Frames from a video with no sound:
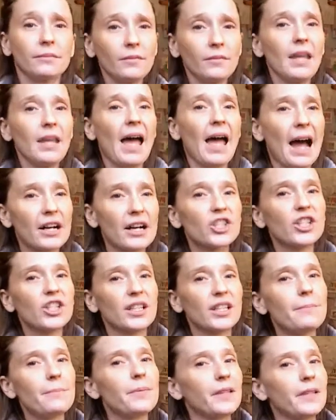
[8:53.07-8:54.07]

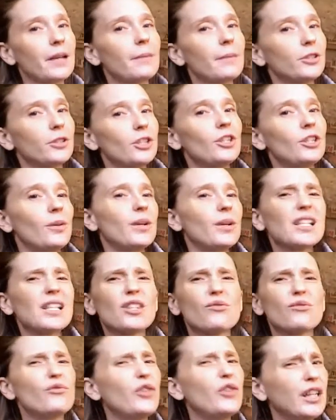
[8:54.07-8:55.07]
actually be able to do it.
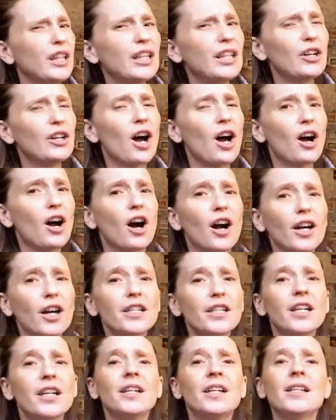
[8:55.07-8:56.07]
It's really not
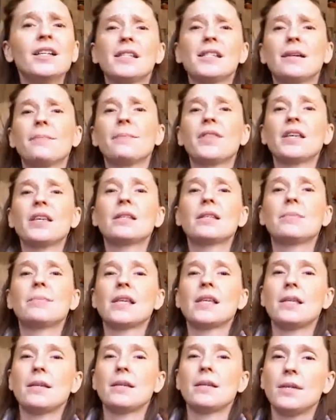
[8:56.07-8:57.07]
hard. Some things may
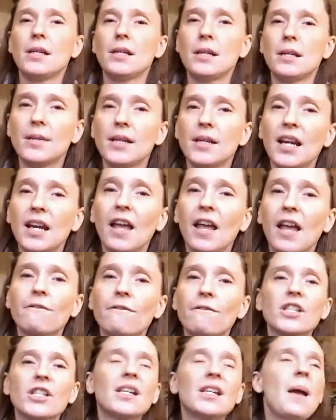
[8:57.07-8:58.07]
seem intimidating at
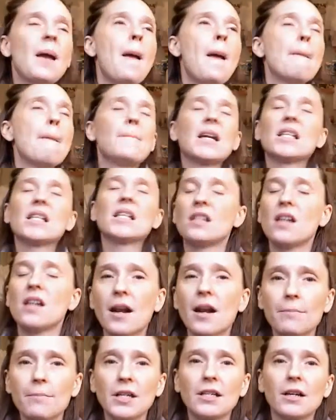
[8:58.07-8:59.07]
first, but it's not
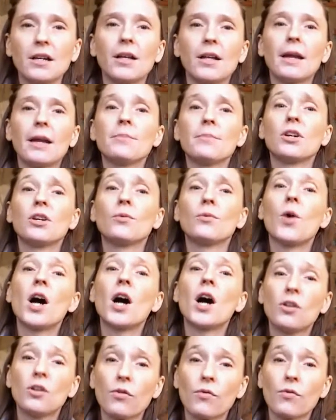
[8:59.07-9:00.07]
a big deal, and I'm going to
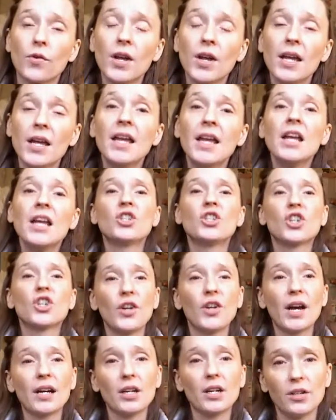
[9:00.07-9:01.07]
walk you through it, show
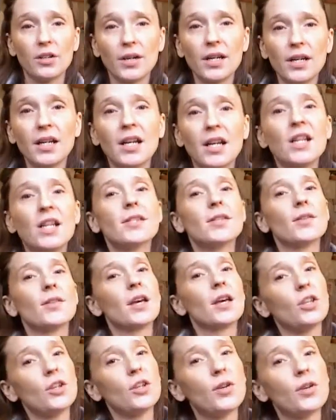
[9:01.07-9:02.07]
you how to do it, so
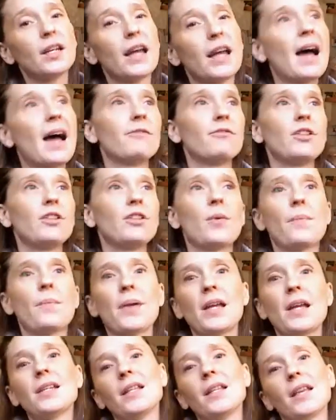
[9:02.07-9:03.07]
that you can have, a
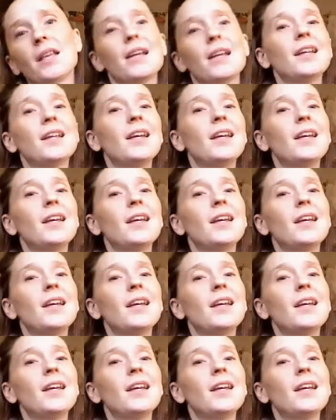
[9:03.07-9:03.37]
painting that,